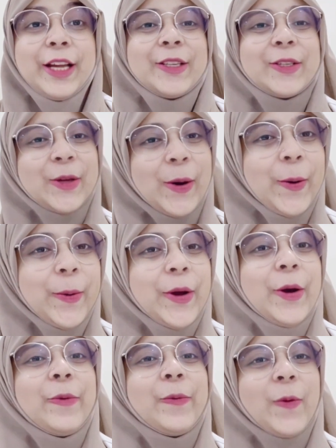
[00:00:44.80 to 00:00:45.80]
So,
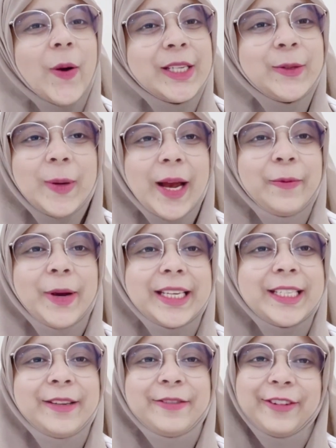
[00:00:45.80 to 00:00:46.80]
what we are
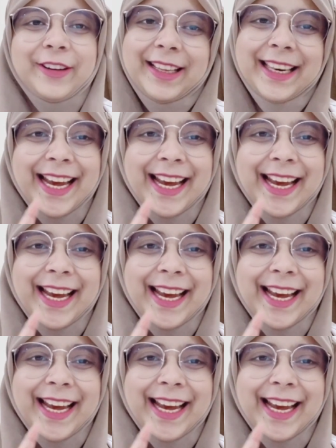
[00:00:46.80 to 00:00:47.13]
waiting for?